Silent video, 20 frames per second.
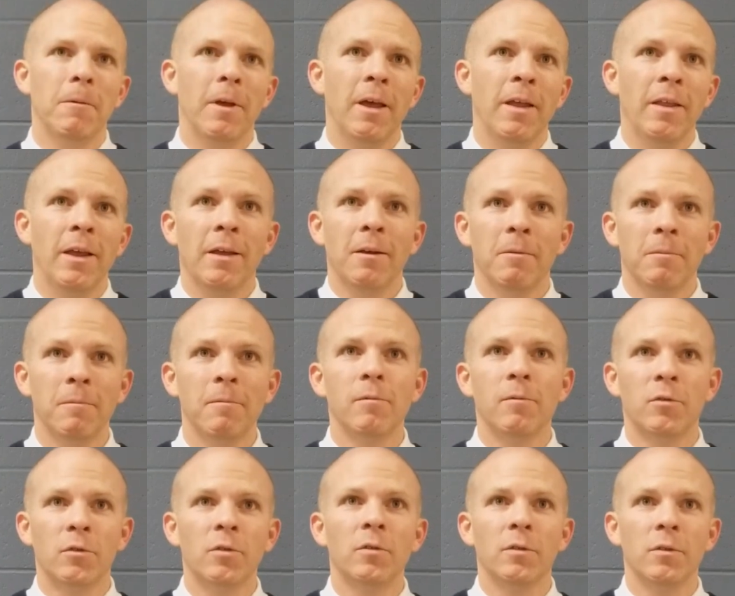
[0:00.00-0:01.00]
then
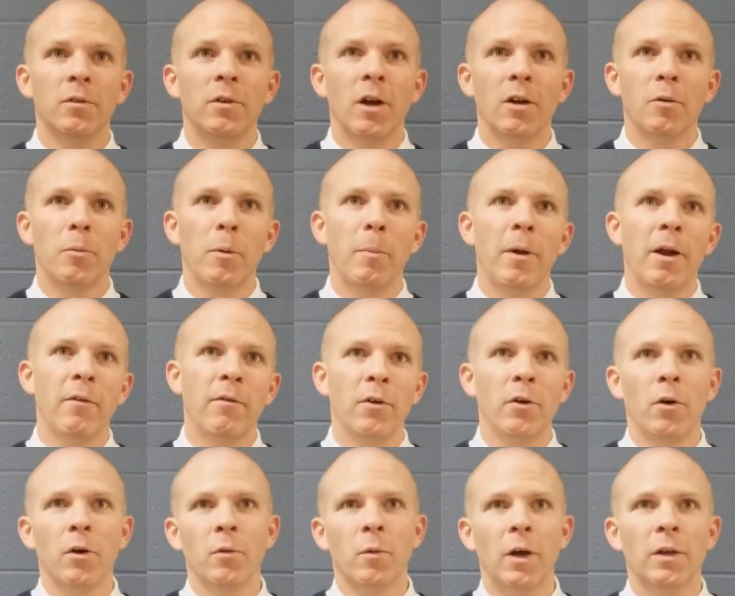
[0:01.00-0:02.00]
start to prepare for
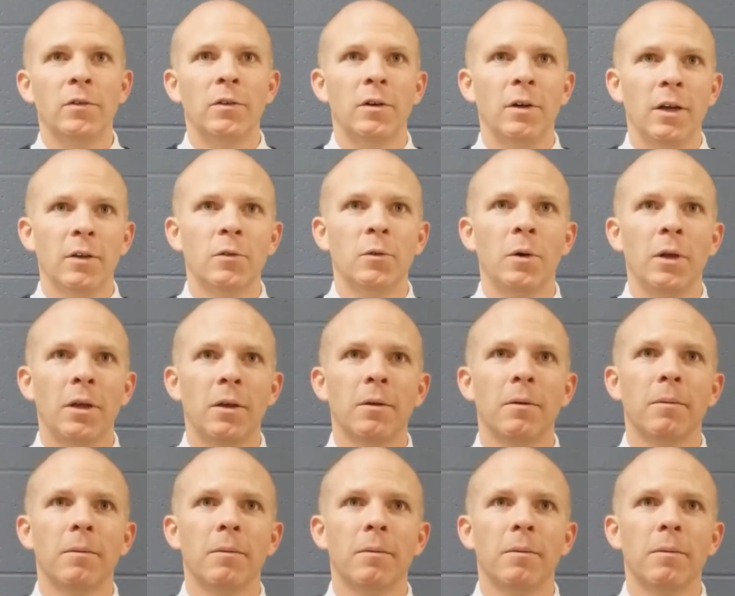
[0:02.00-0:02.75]
Northwestern next week.